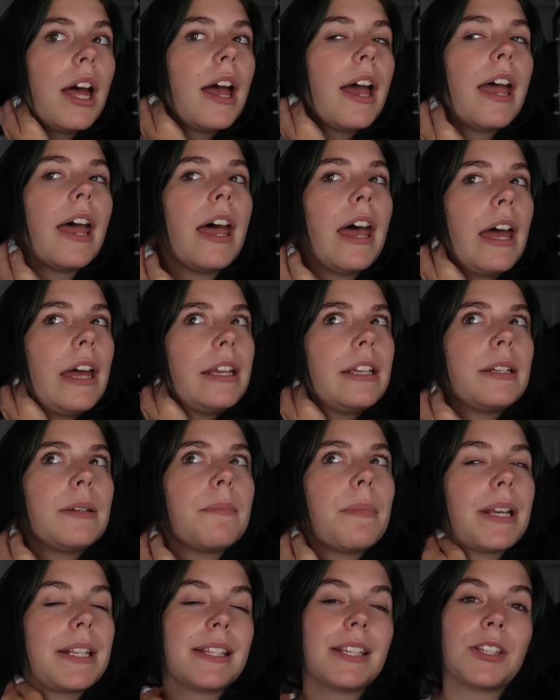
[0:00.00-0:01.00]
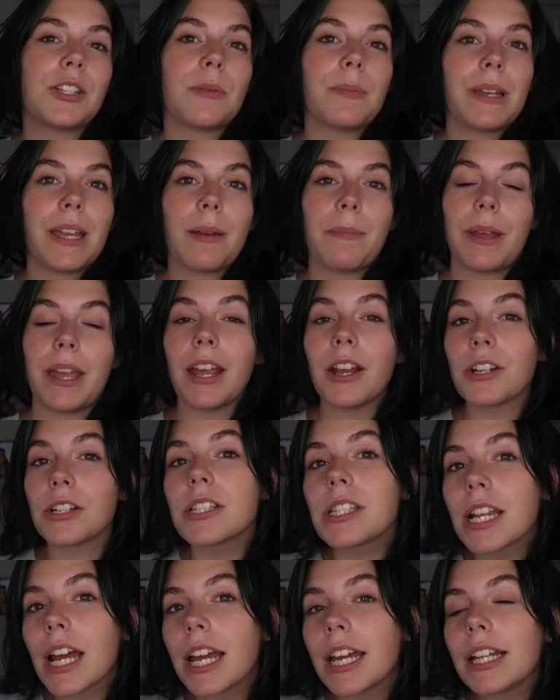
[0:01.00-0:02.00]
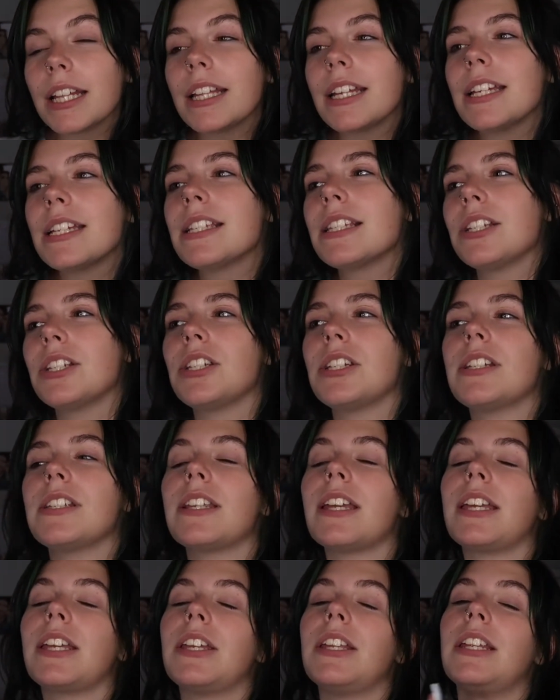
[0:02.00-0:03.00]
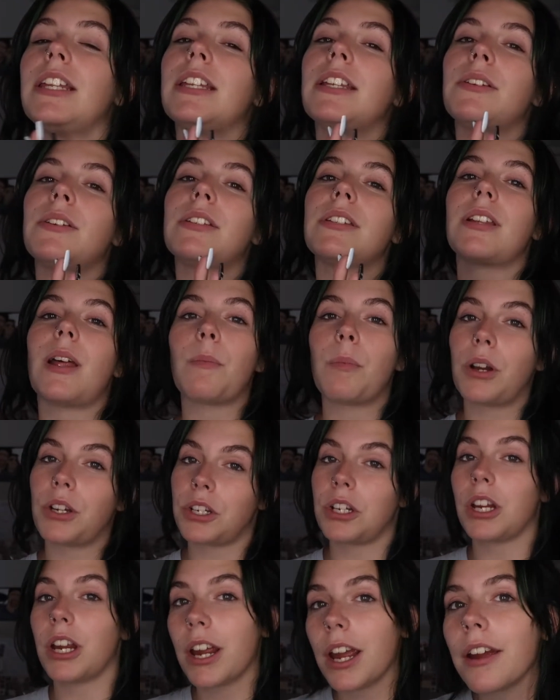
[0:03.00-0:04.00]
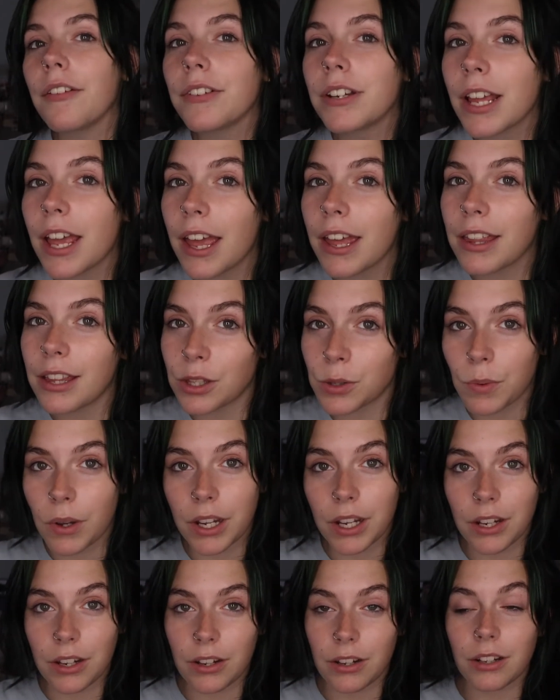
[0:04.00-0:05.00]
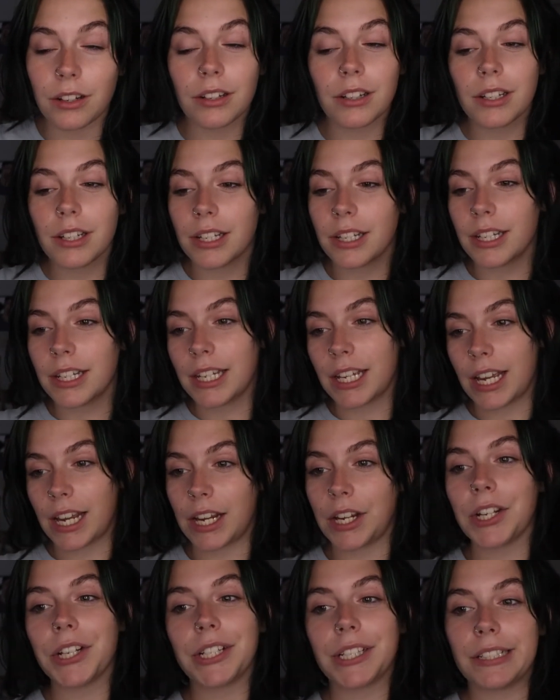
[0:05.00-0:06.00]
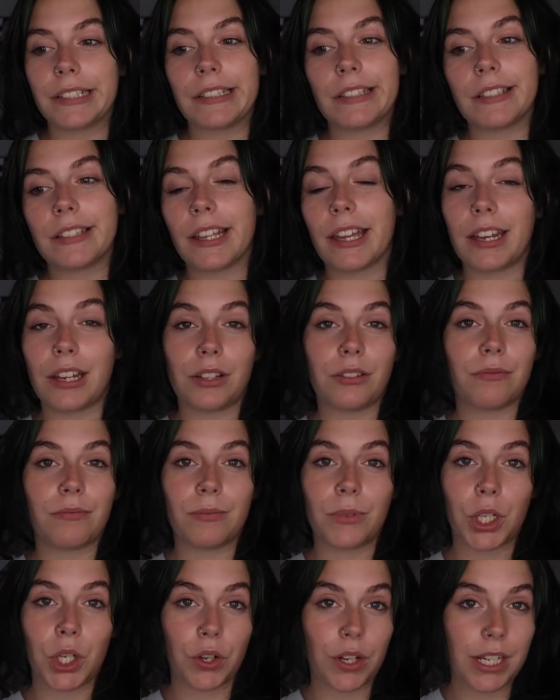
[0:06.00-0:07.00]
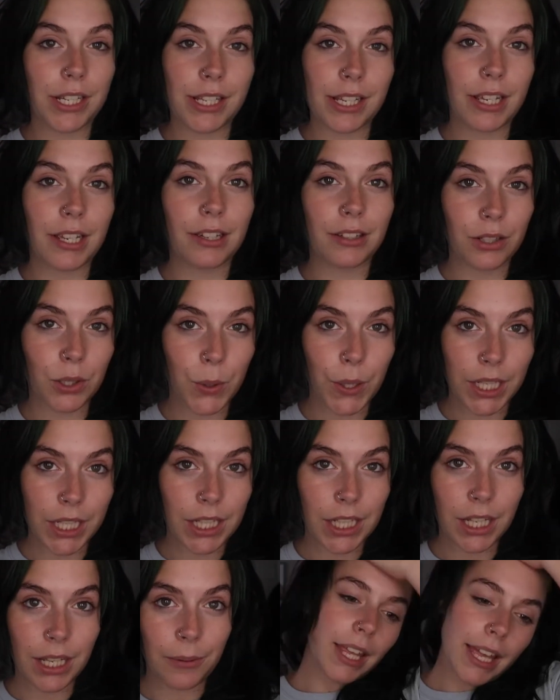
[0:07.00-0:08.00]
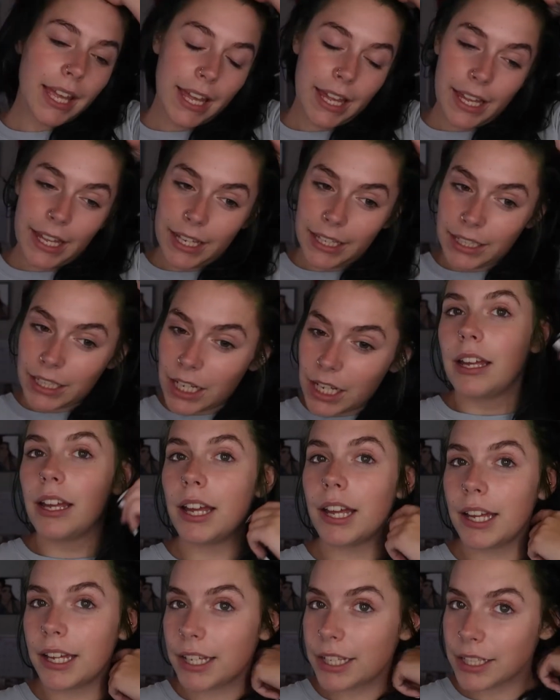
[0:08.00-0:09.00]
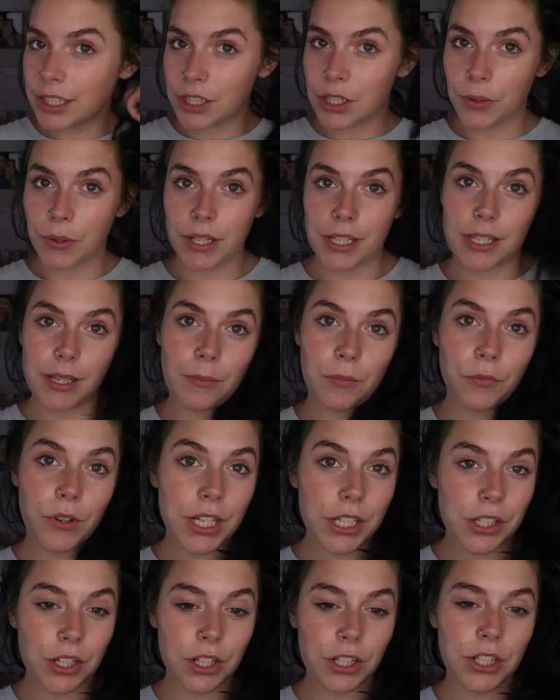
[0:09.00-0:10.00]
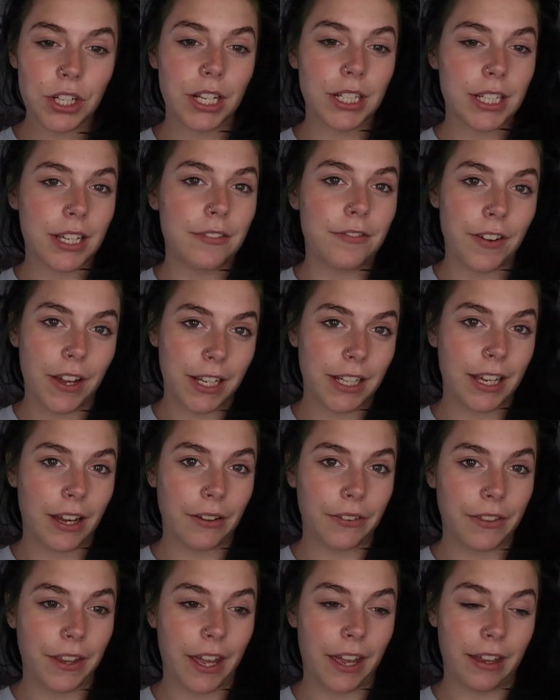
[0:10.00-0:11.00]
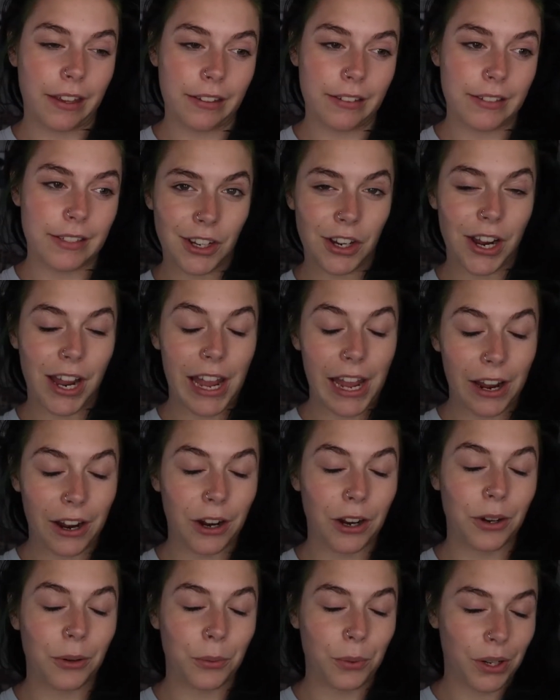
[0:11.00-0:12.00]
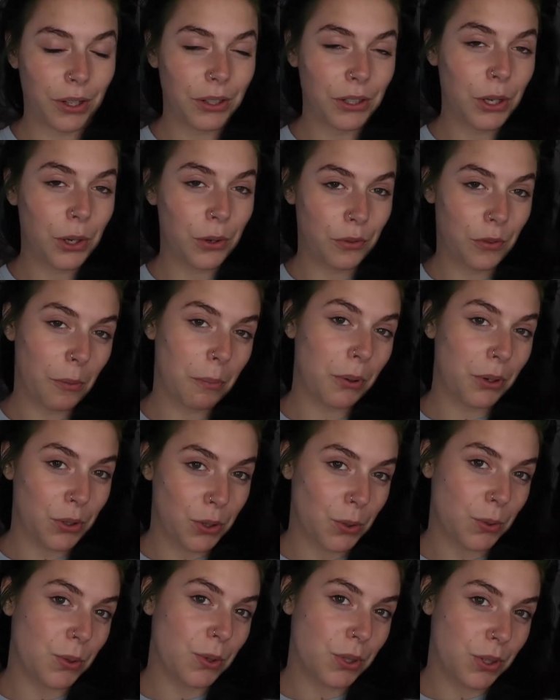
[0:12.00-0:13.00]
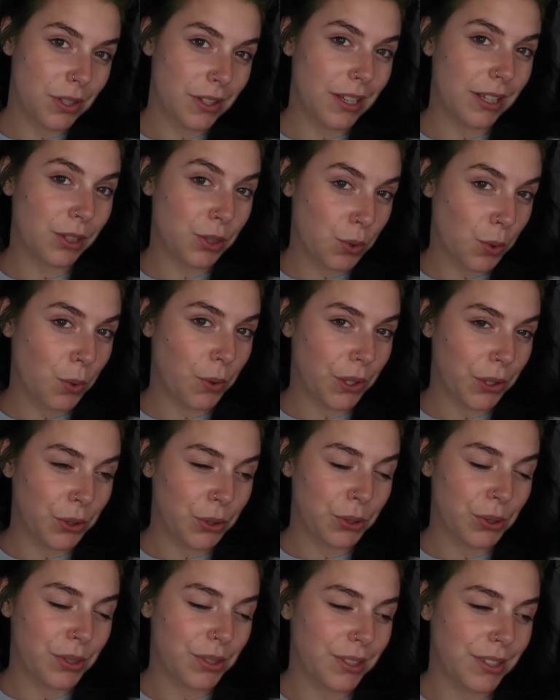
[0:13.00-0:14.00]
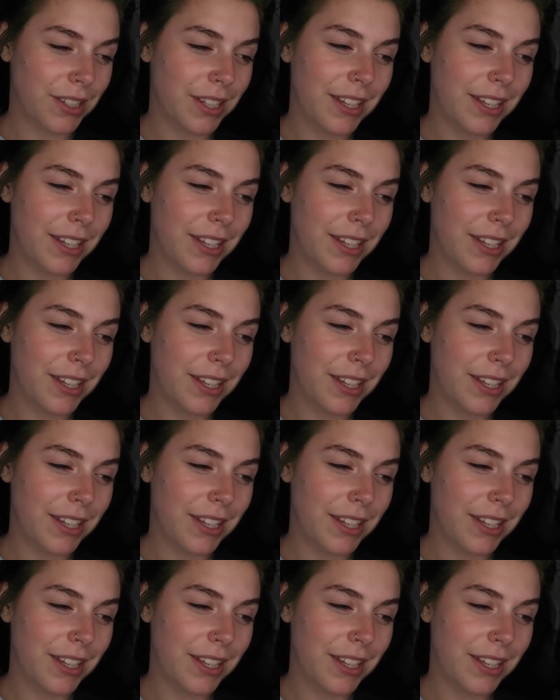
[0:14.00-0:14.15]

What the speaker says: And my sister became a hairstylist, and she's like, you need to stop washing your hair every day. That's why your hair is getting greasy quickly. And doing some research, I did find out that your hair will overproduce its oils